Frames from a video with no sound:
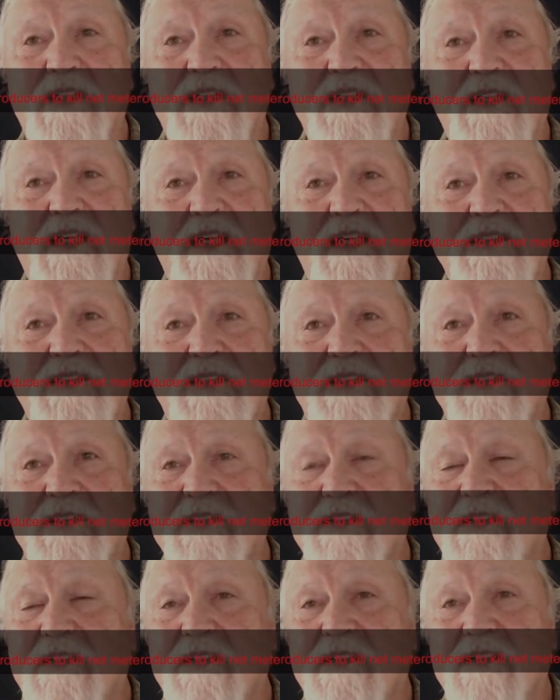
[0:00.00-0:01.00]

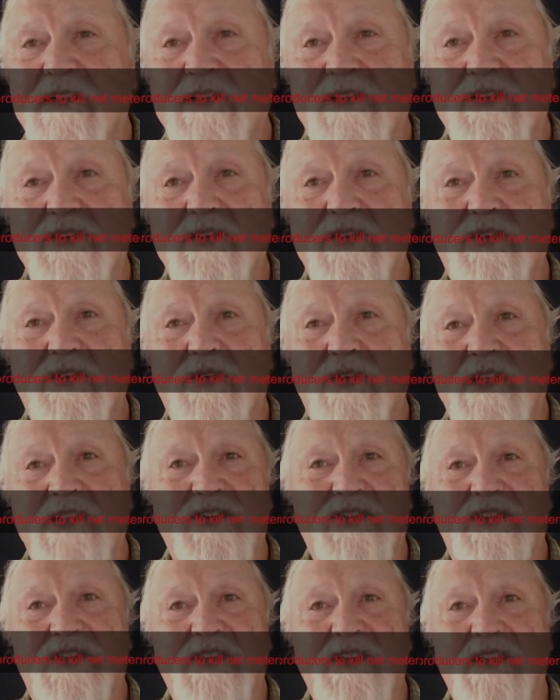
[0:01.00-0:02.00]
That's a good
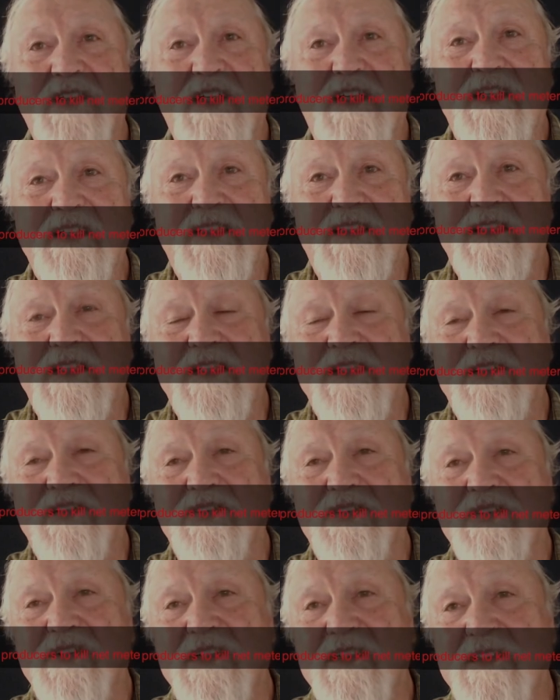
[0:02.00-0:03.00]
question. I think
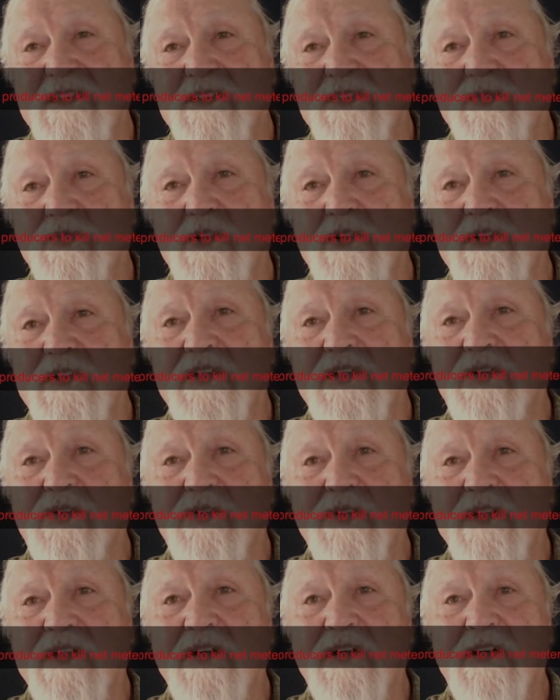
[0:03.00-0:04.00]
there is work
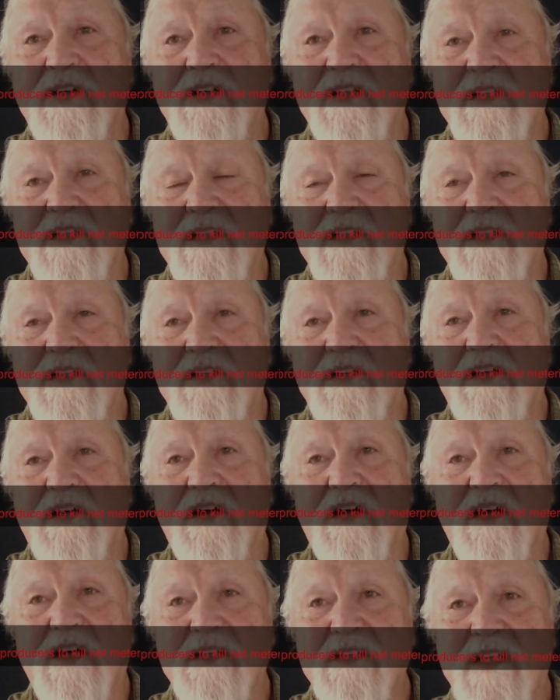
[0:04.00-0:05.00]
going
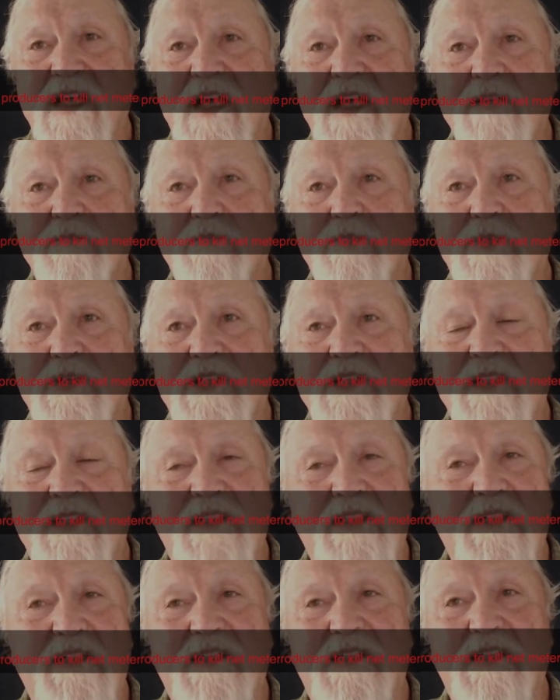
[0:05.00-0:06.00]
on that, but
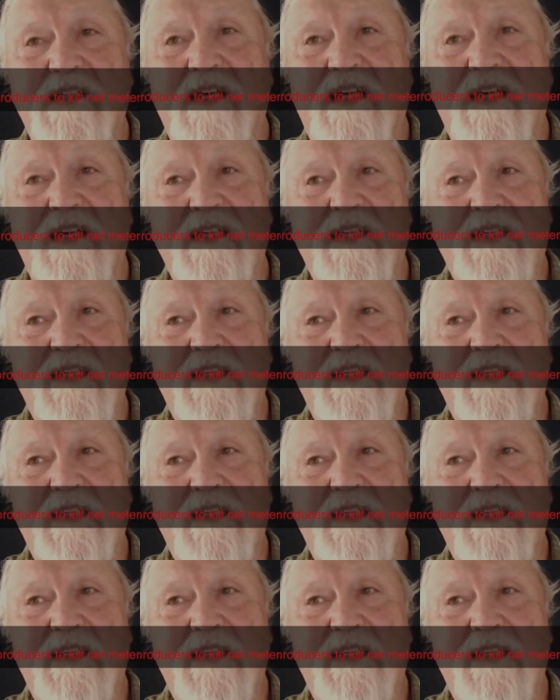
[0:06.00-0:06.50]
I